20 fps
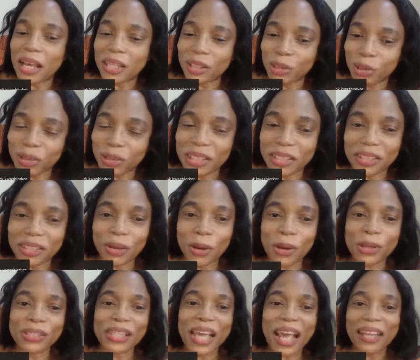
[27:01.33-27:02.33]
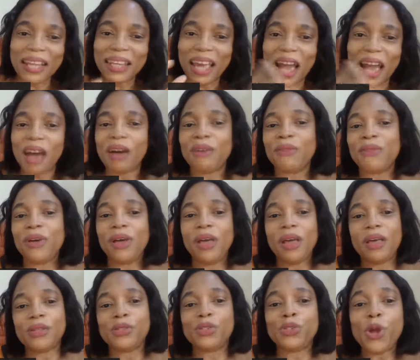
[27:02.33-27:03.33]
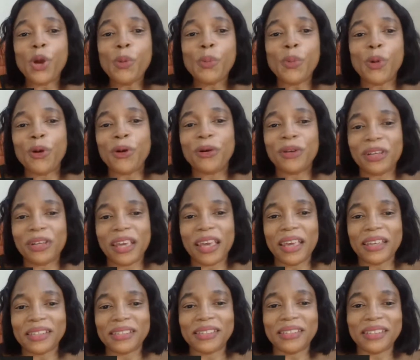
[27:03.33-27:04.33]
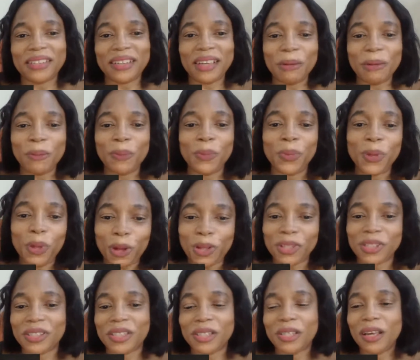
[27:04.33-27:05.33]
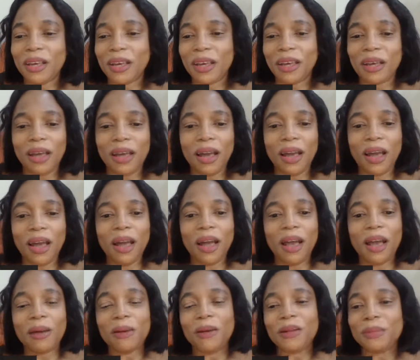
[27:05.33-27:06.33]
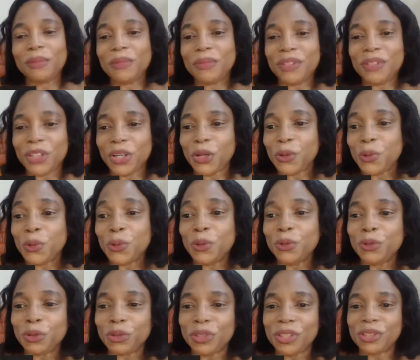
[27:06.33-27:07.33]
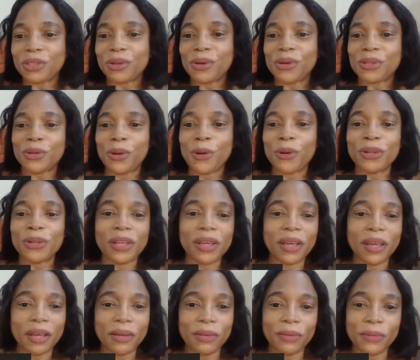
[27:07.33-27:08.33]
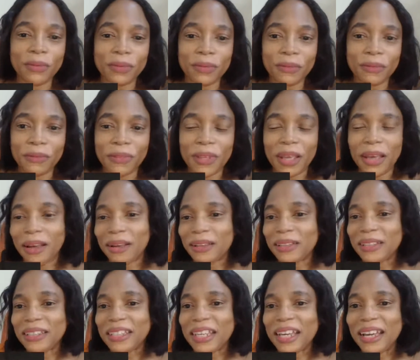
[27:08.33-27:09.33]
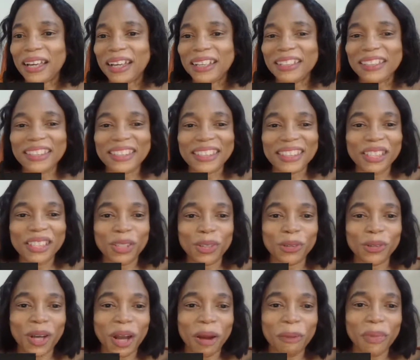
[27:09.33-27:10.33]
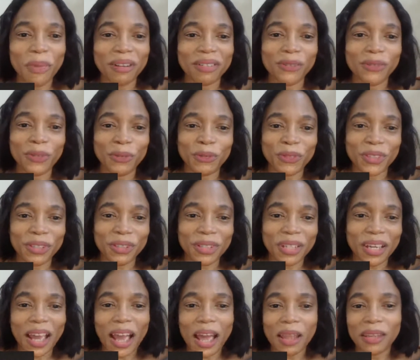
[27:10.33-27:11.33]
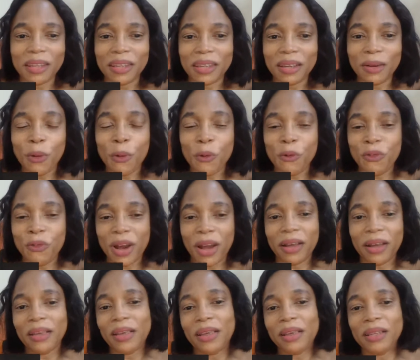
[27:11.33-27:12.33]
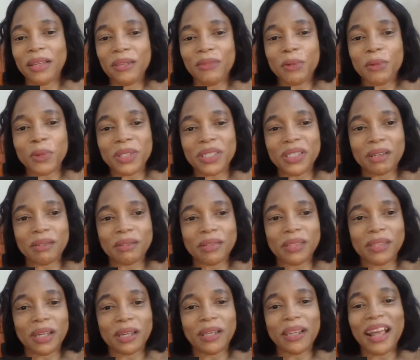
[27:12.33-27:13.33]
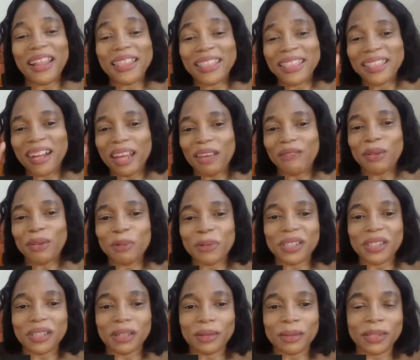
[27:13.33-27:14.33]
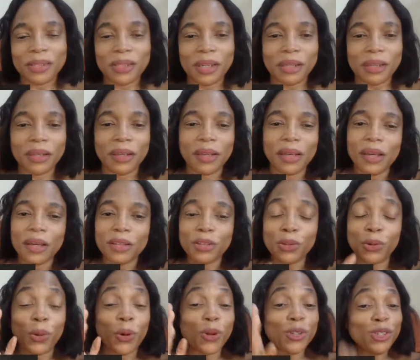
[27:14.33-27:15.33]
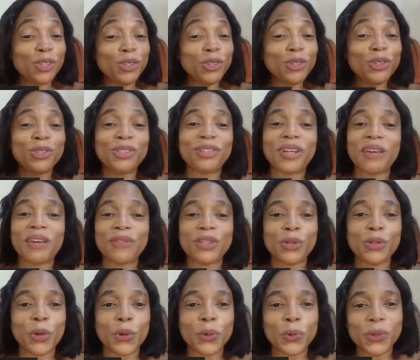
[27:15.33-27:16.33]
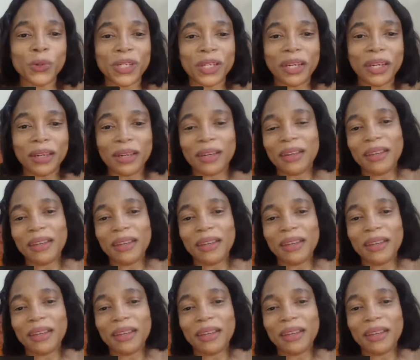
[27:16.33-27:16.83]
as we discuss and have some more guests, plus Shehu to discuss on and this issue about 50 and over, living with sickle cell and thriving with sickle cell. So continue to thrive in your own